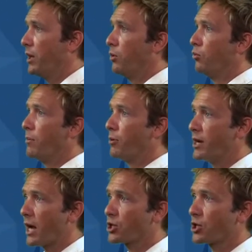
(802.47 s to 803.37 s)

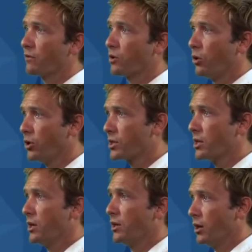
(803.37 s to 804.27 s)
Reproduction, of course,
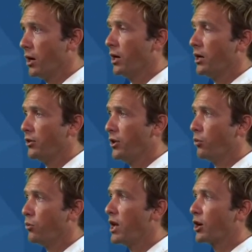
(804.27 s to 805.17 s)
the
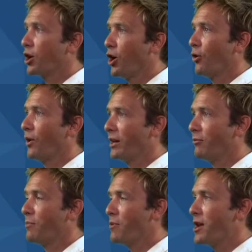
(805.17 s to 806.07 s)
reoccurring
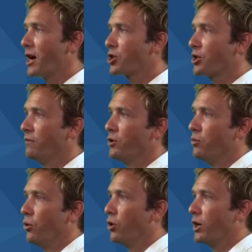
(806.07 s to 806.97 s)
reproduction of new
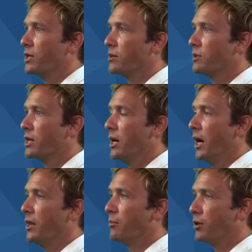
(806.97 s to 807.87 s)
organisms
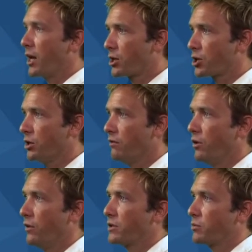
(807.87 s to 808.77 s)
and the production of
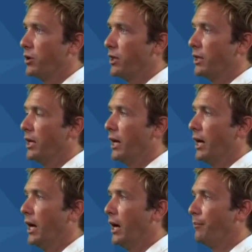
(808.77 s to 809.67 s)
offspring
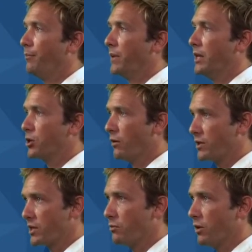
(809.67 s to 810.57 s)
is
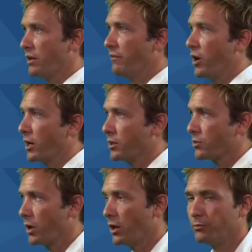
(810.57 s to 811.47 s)
obviously really vital as
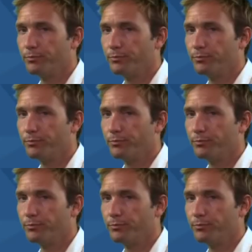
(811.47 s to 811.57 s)
well.